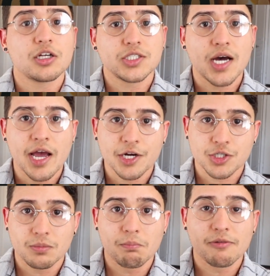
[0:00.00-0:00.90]
call to
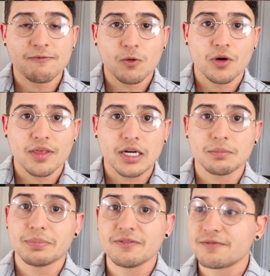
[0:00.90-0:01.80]
action before
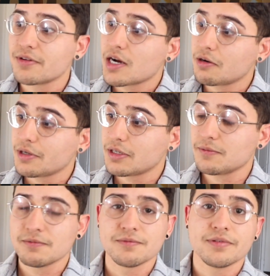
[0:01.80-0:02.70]
that, be
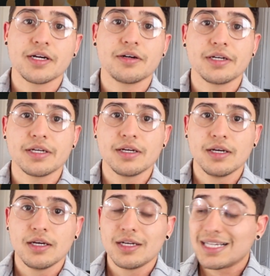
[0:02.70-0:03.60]
very,
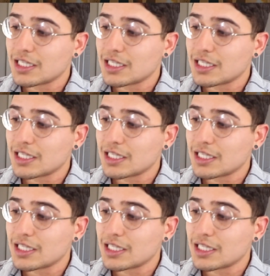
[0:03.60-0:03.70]
very